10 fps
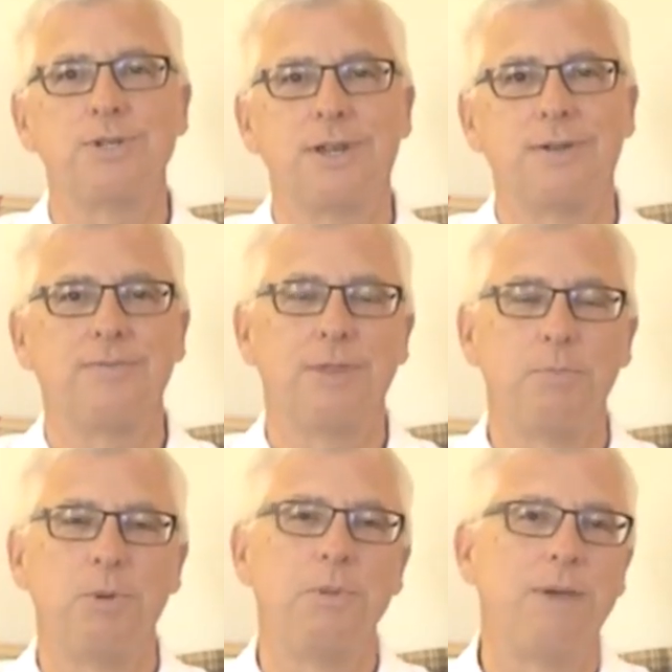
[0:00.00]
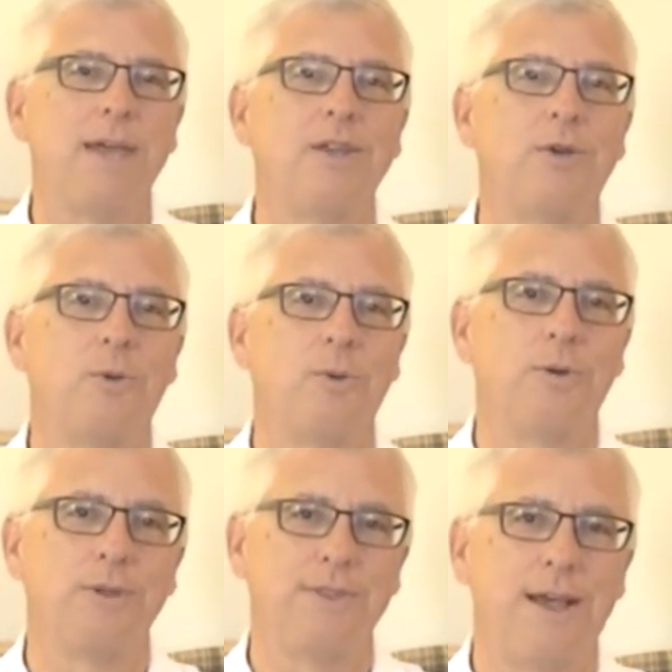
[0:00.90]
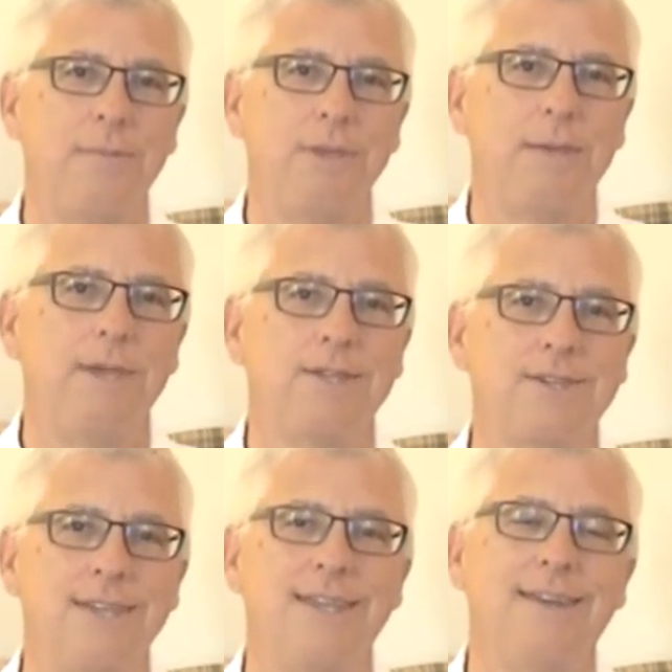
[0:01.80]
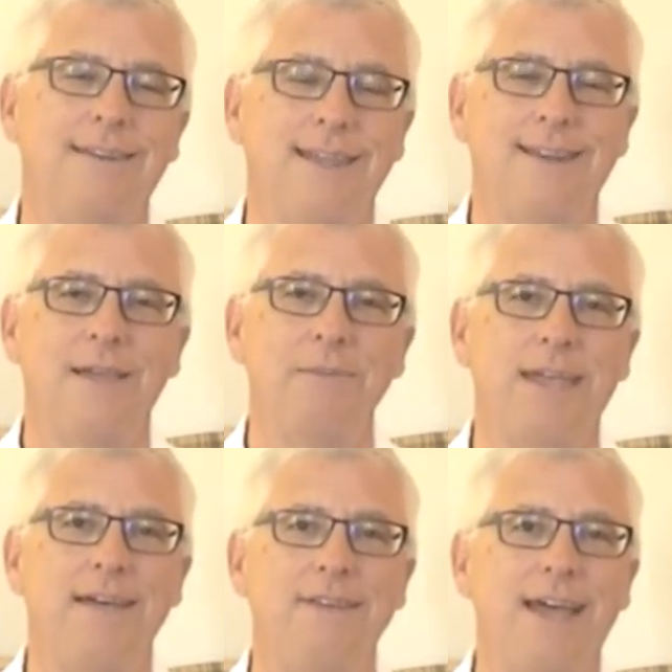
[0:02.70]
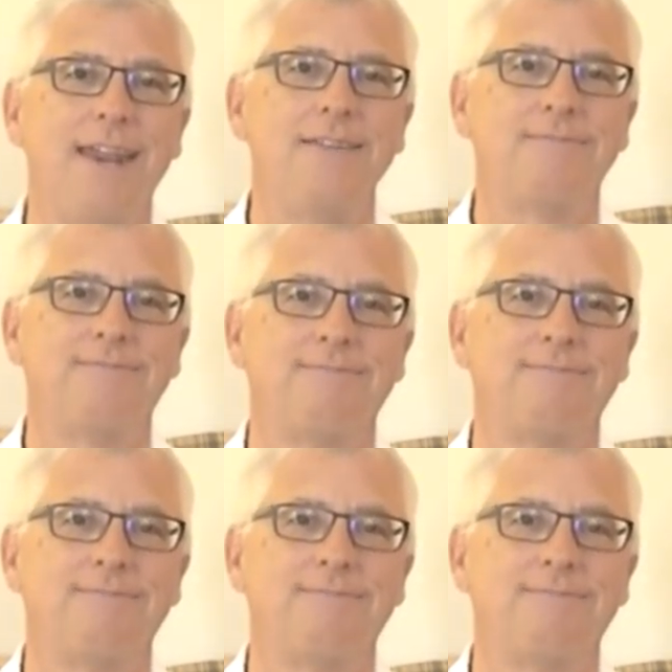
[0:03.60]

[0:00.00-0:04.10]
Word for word: so they put me back in the corner with the IBM XT and, and let me have at it.